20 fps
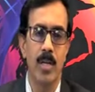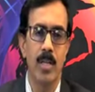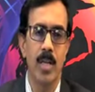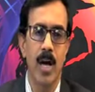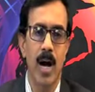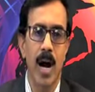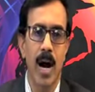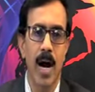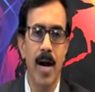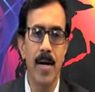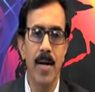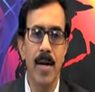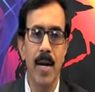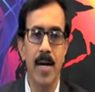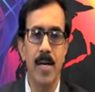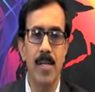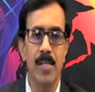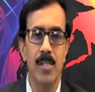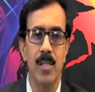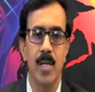The
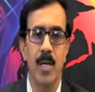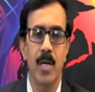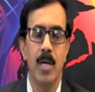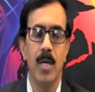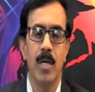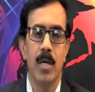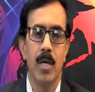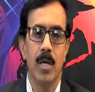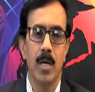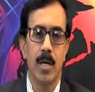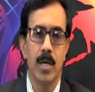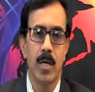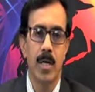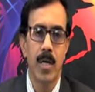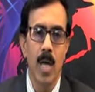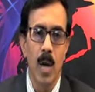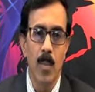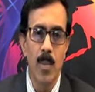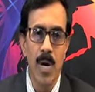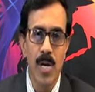hydrides
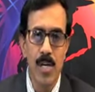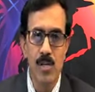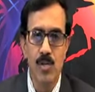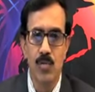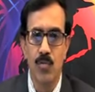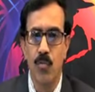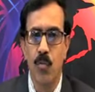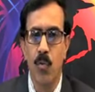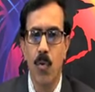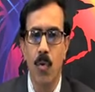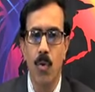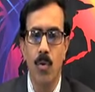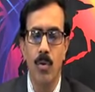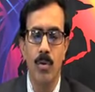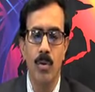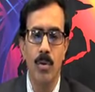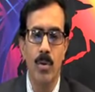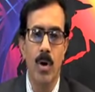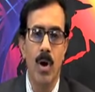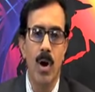
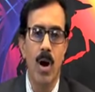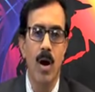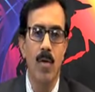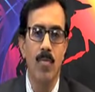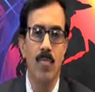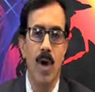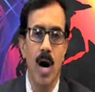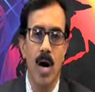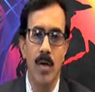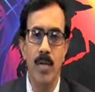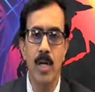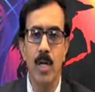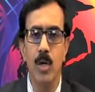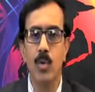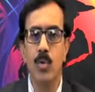MH4 of other